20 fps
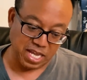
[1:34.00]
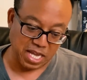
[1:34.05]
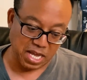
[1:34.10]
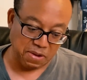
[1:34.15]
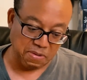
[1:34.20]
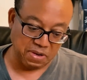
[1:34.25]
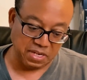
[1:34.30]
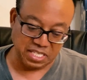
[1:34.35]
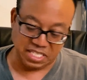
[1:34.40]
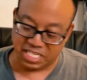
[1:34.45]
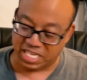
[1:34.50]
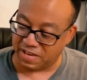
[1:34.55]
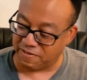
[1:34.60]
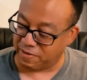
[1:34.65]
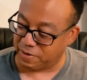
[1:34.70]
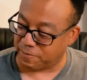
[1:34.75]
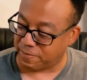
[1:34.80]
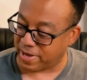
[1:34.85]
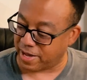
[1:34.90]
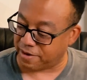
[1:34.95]
I would give
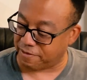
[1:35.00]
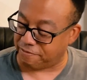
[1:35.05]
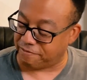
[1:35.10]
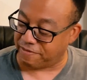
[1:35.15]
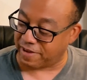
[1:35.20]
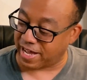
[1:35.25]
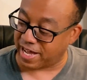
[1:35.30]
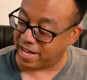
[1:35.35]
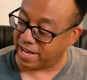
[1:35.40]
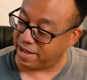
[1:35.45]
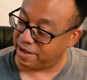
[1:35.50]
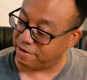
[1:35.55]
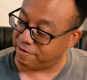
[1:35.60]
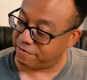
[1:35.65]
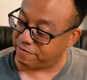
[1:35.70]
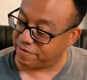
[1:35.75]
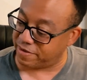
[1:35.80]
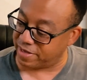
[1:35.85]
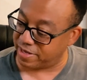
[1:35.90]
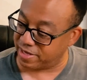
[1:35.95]
it about a
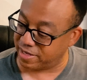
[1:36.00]
5.